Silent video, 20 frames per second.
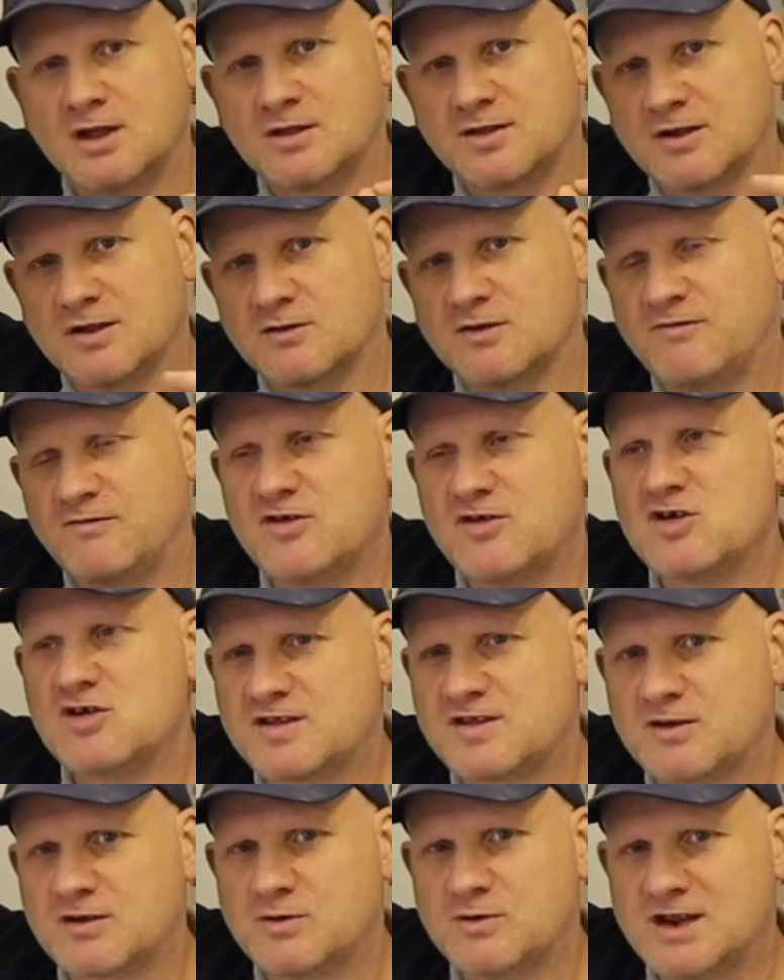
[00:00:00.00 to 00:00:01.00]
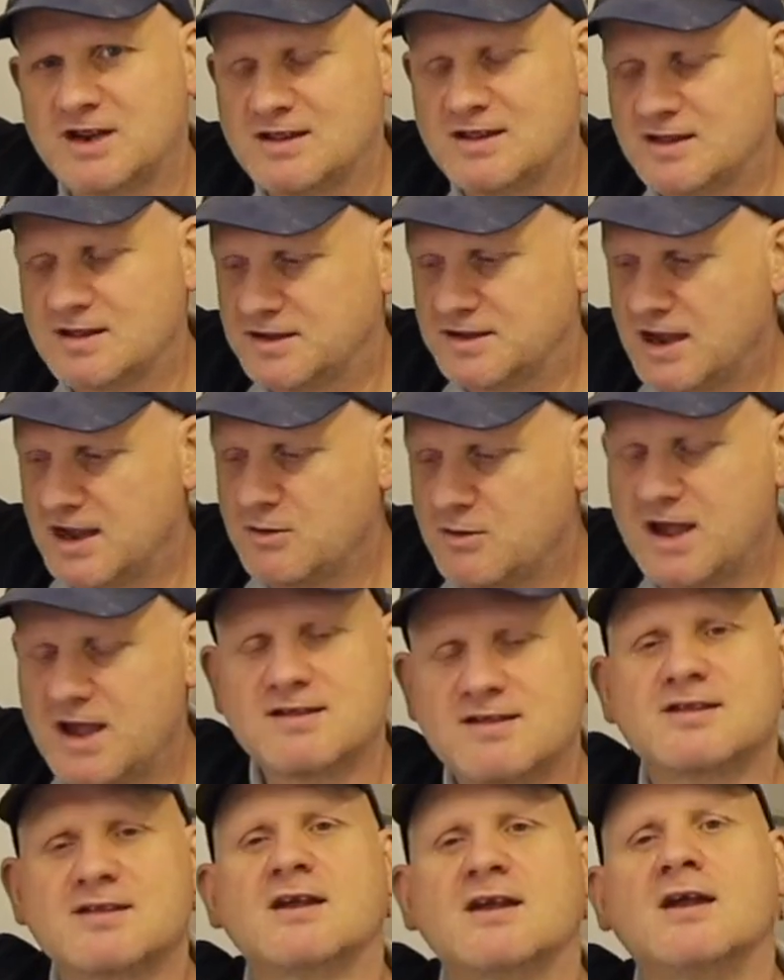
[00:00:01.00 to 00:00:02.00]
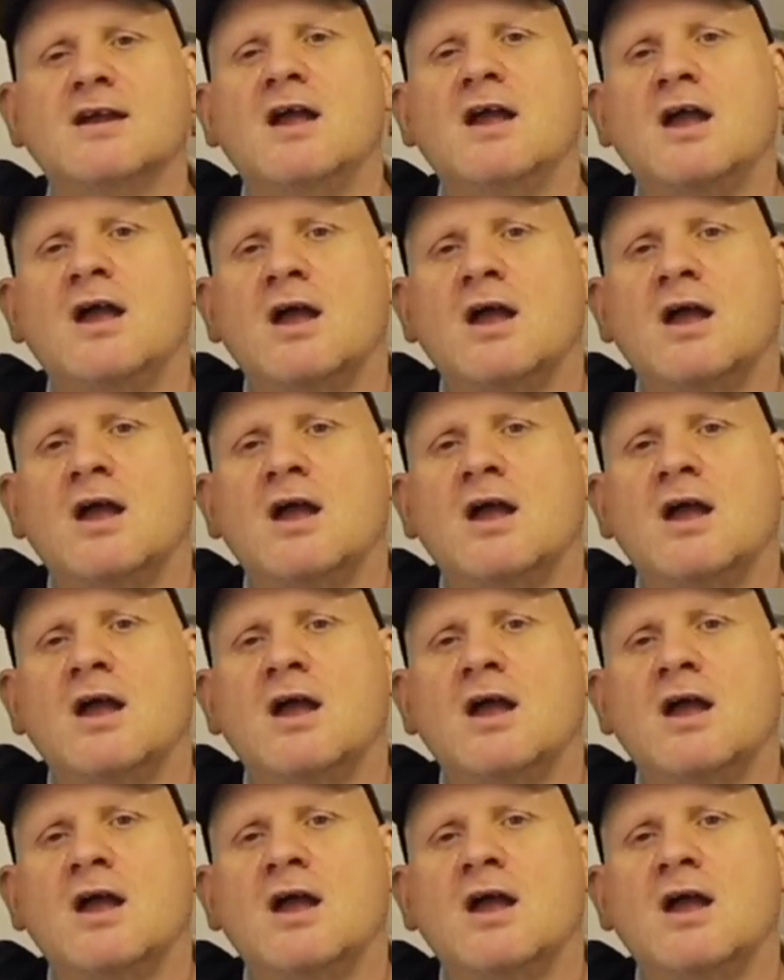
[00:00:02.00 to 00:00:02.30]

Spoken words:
So the first thing we need to do is,